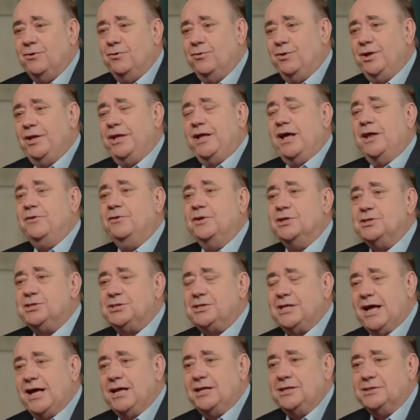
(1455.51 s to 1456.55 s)
really
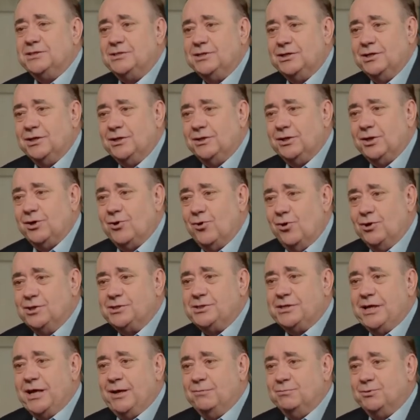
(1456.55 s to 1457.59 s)
understands the
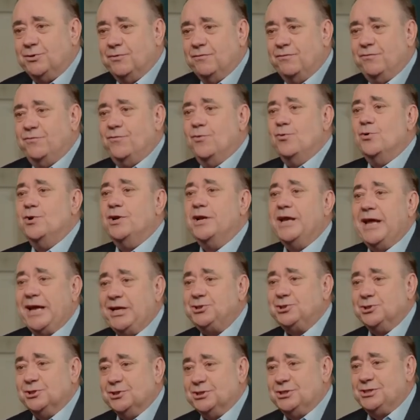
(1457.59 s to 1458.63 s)
concept of four
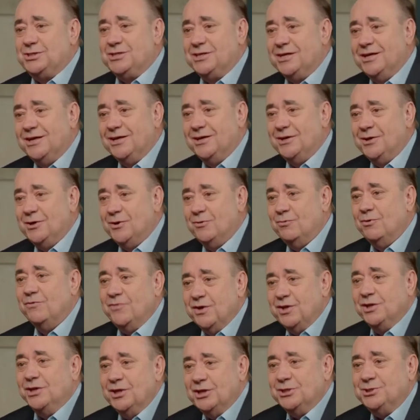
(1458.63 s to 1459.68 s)
nations
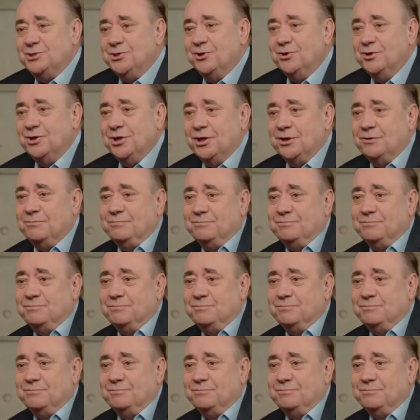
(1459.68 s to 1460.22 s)
within this union?